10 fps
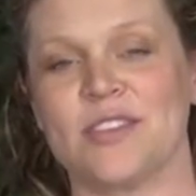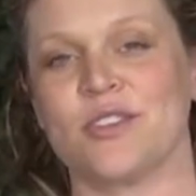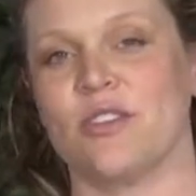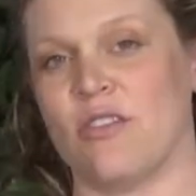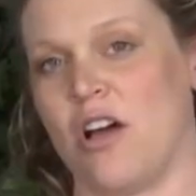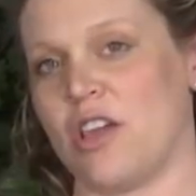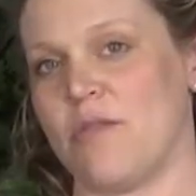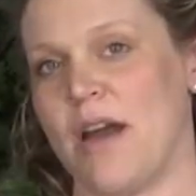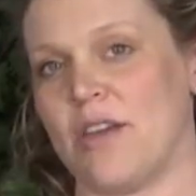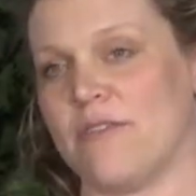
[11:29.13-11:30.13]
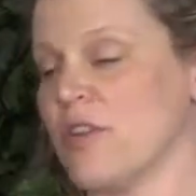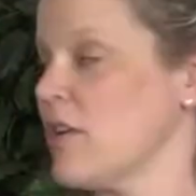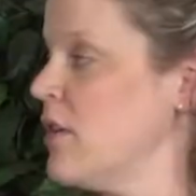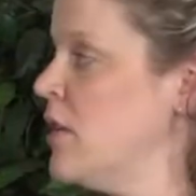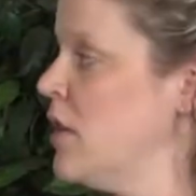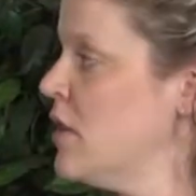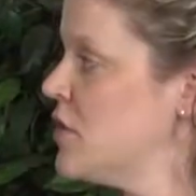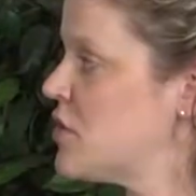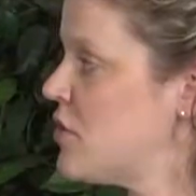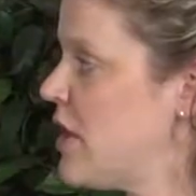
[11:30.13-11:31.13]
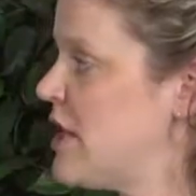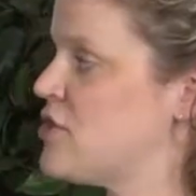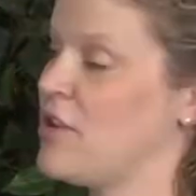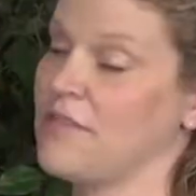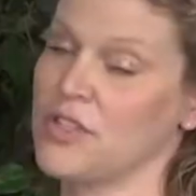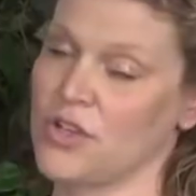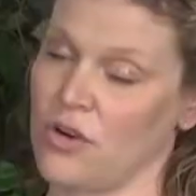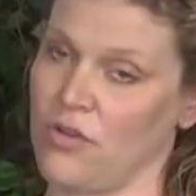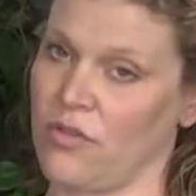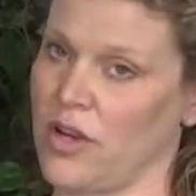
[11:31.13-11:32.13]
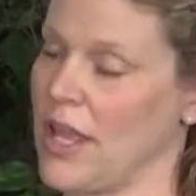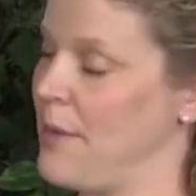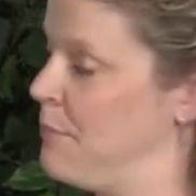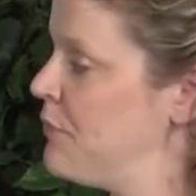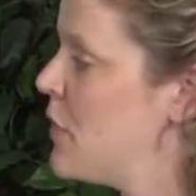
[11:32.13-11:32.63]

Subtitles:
it's going to log you out of your screen, so you have to start over again.